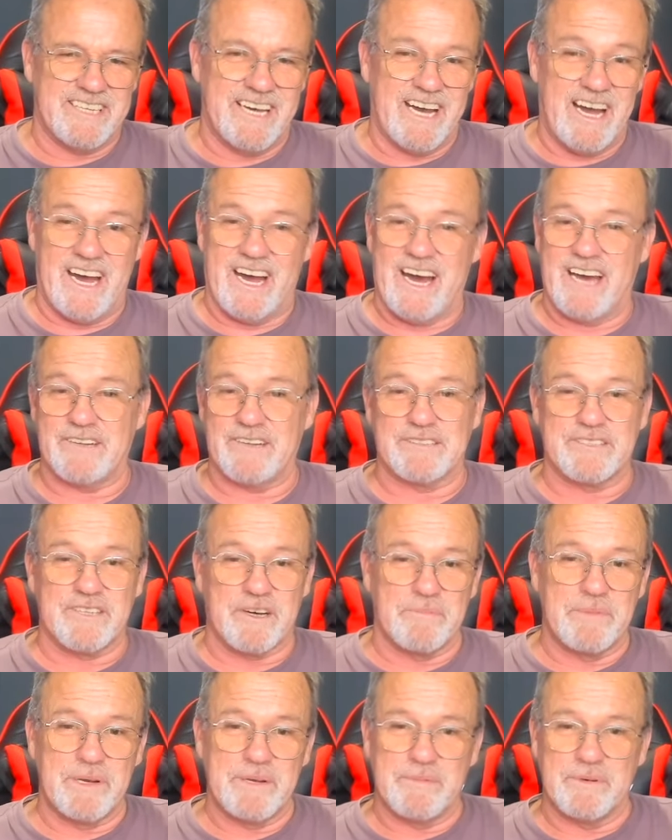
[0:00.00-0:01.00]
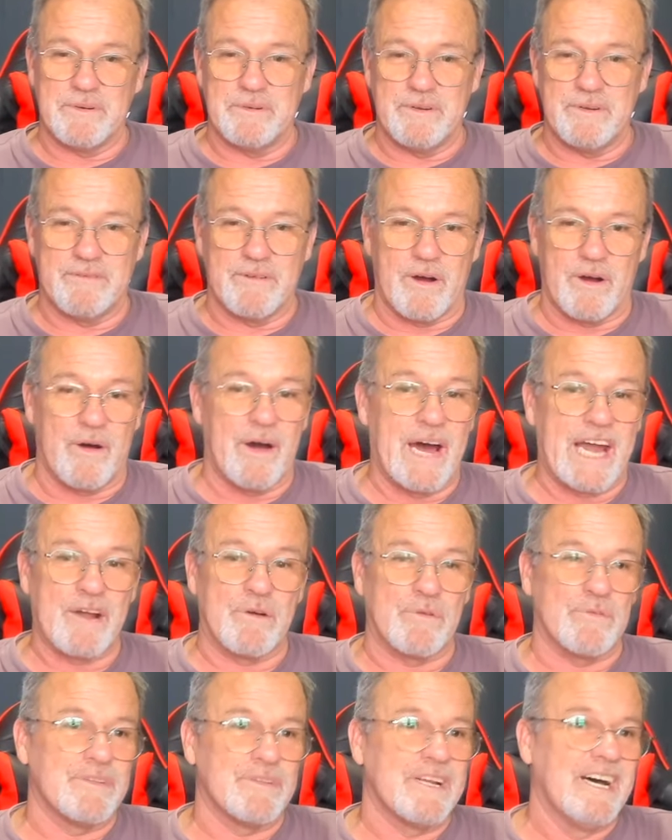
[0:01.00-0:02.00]
I don't tell people who to vote. I
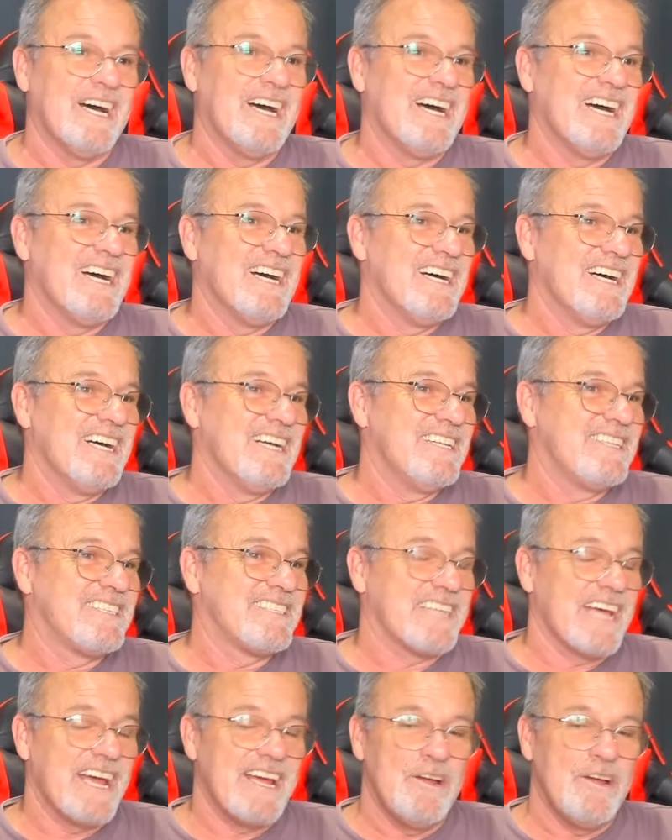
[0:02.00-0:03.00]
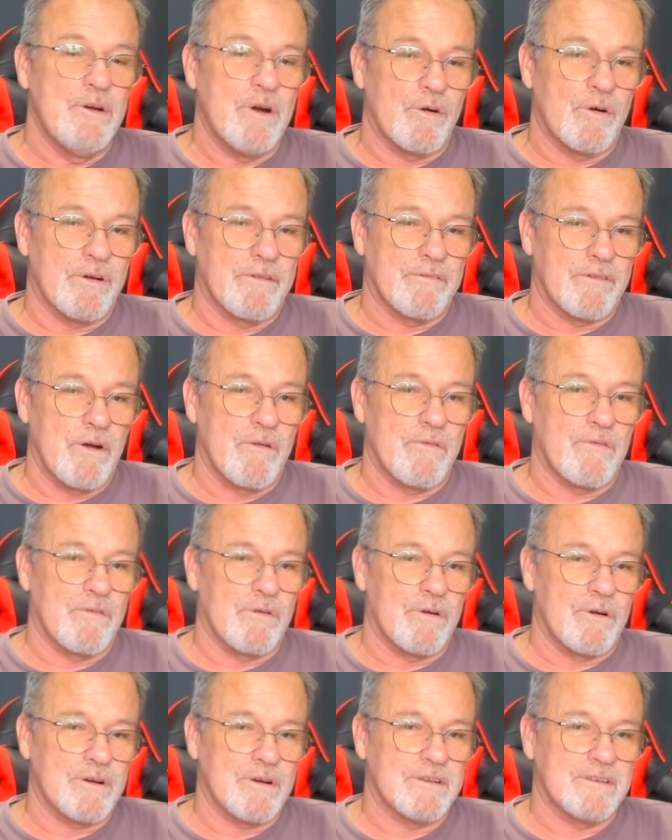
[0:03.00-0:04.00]
don't say who I'm going to vote
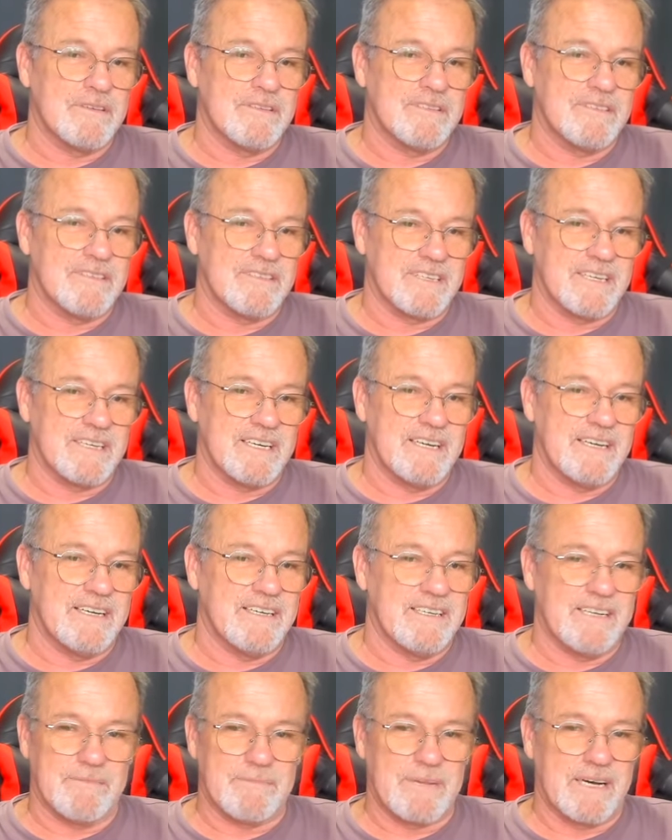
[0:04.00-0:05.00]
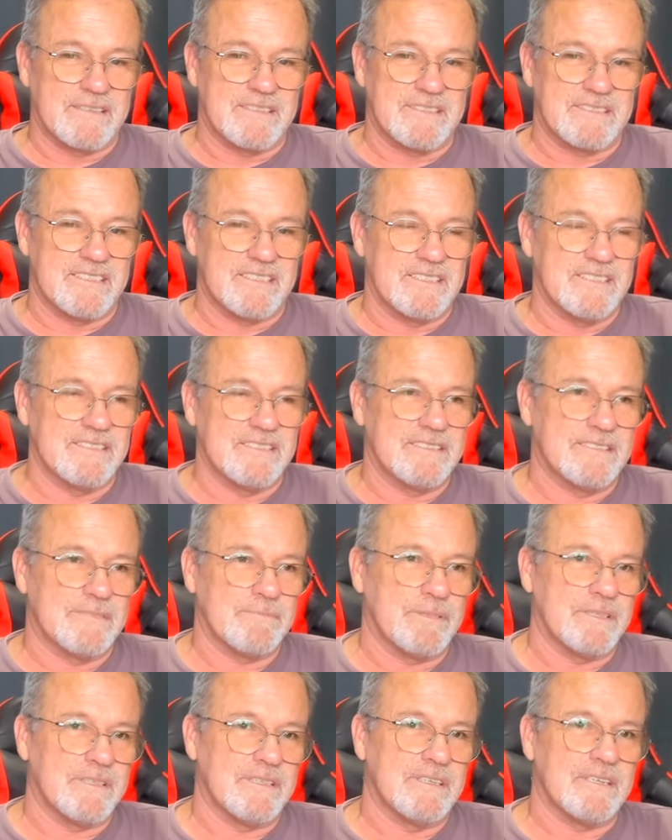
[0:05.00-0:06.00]
for. Okay, I'm not going to tell you this,
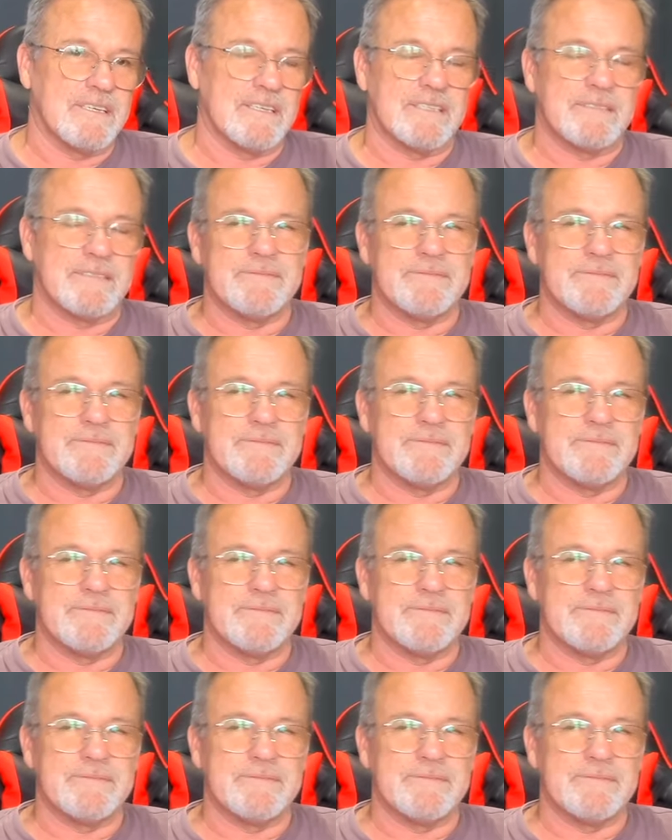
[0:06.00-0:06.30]
but